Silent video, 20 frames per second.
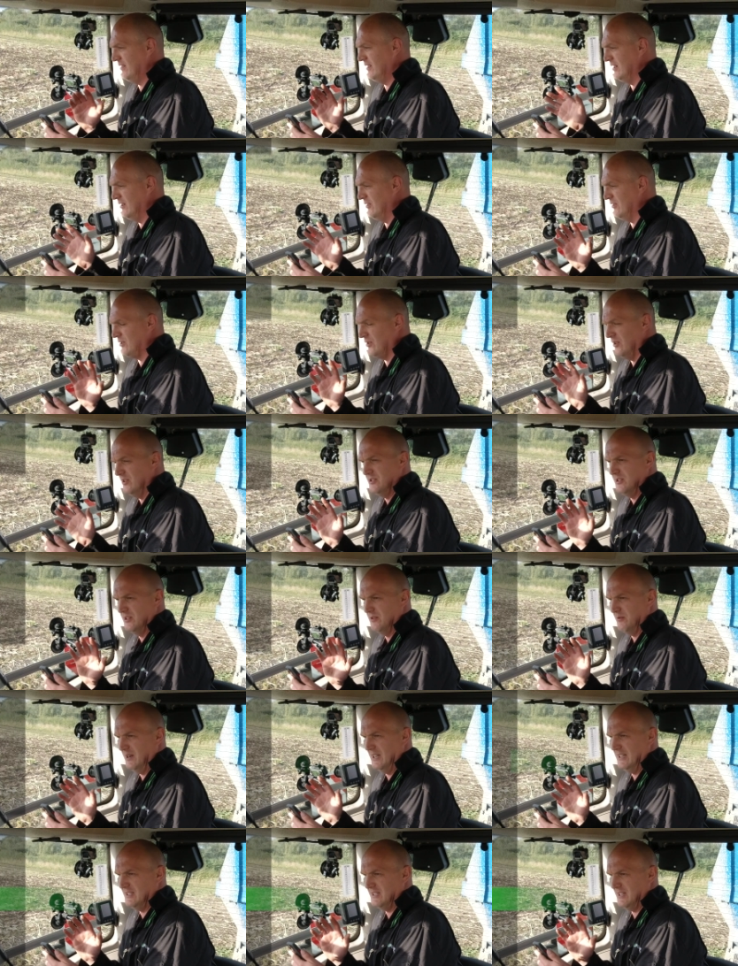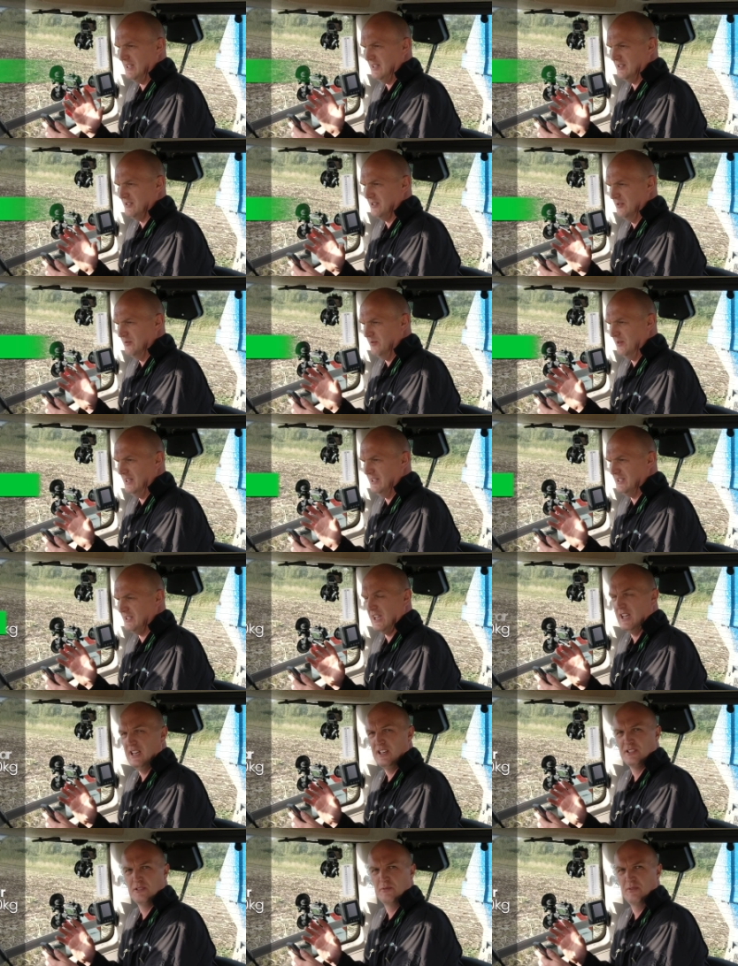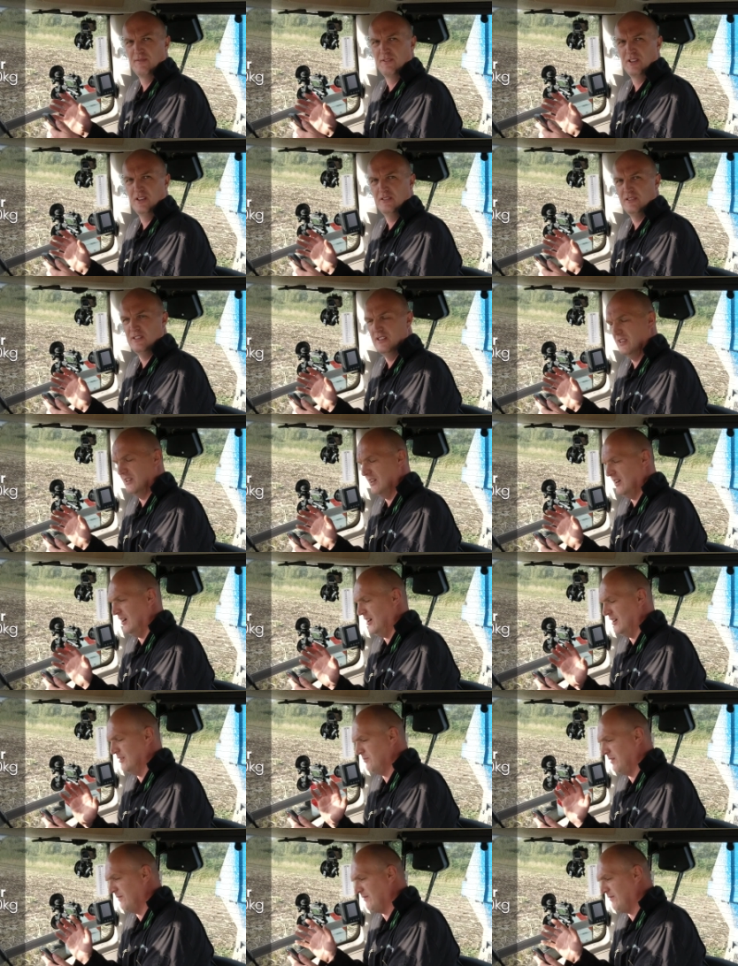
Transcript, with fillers: you know, according to the weigh cells and the weigh scales that we've used in the yard,